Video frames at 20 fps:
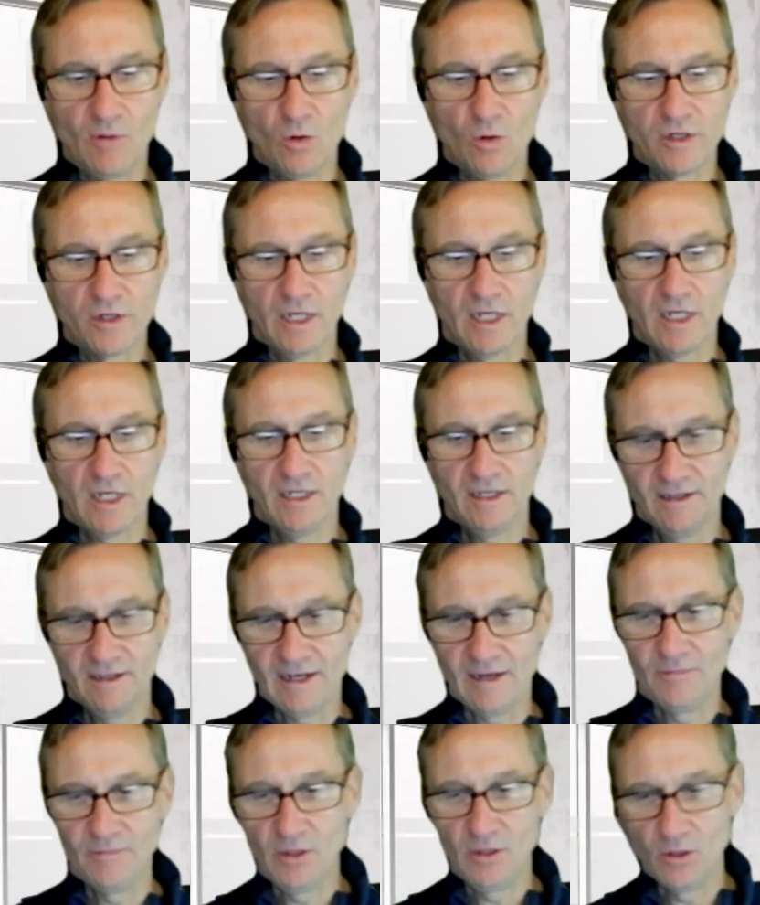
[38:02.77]
okay,
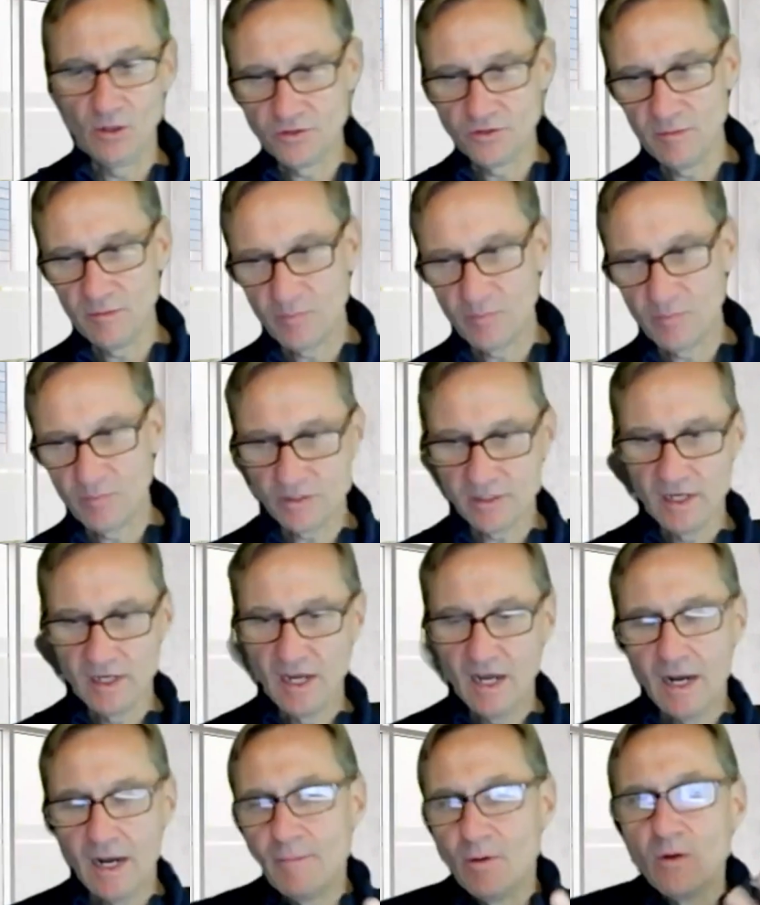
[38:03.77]
I'm the OT person,
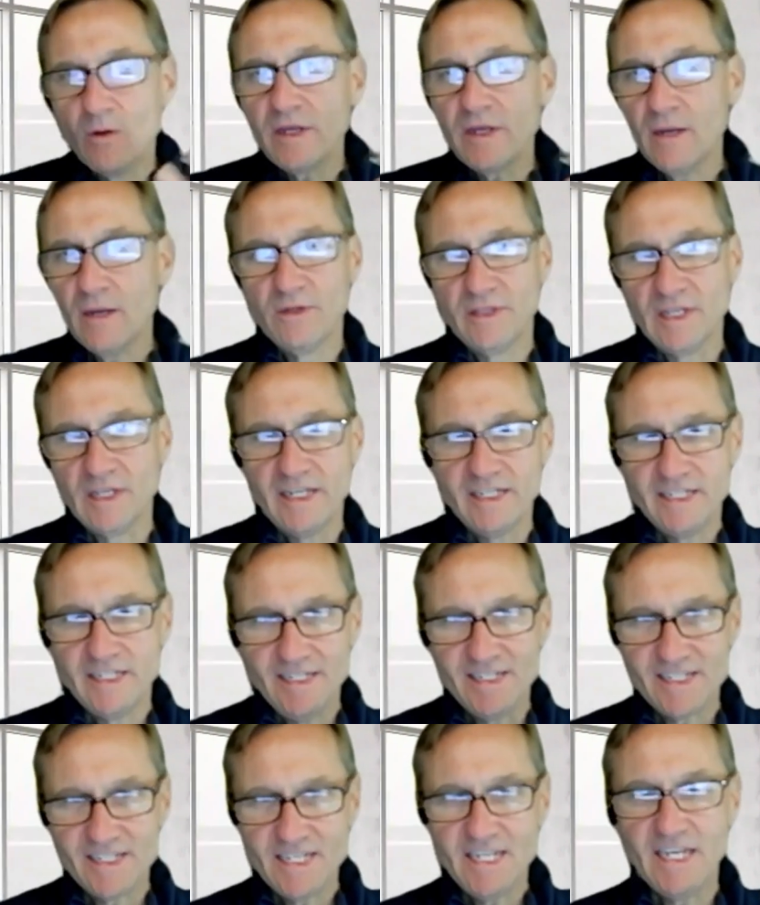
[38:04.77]
I'm okay with IT
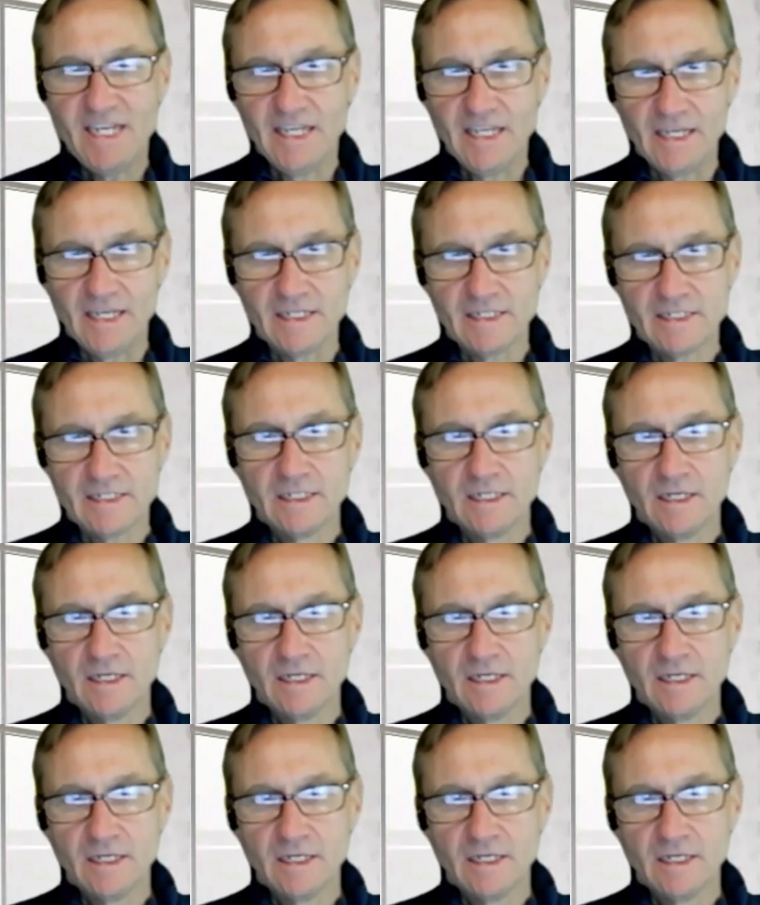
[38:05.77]
seeing it,